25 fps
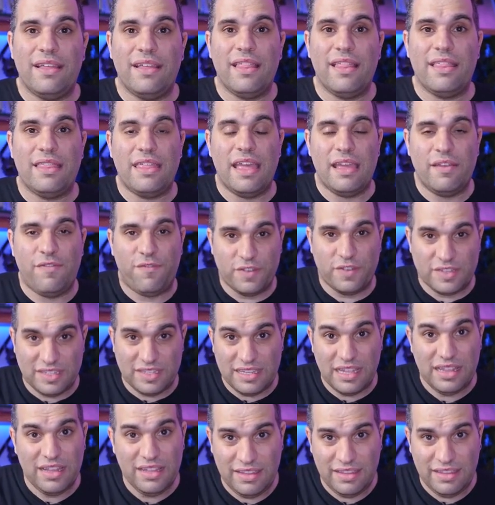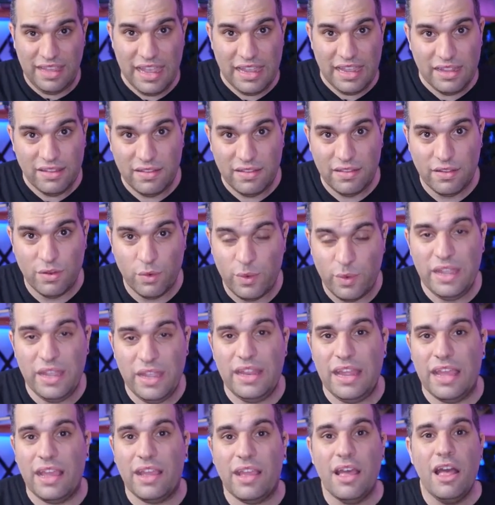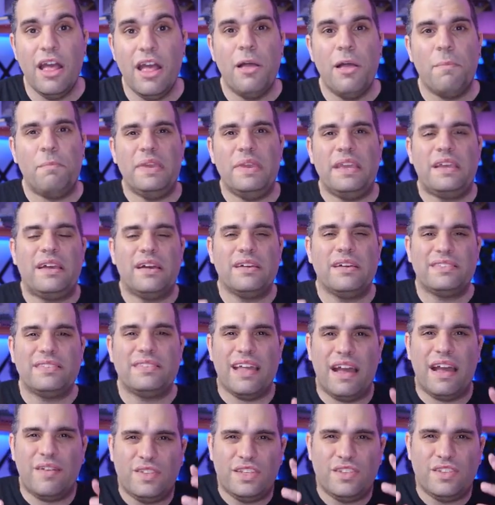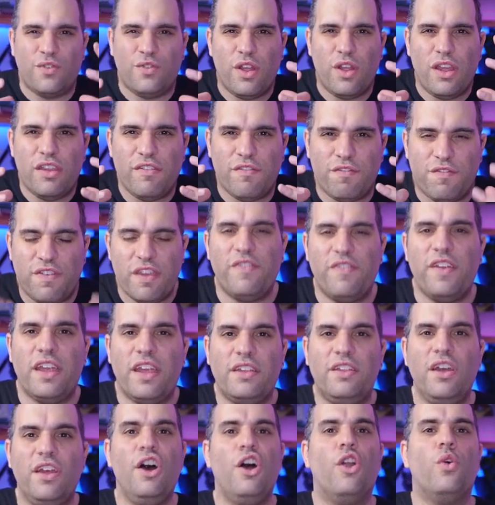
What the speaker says: they facilitate reading because they have these very vivid,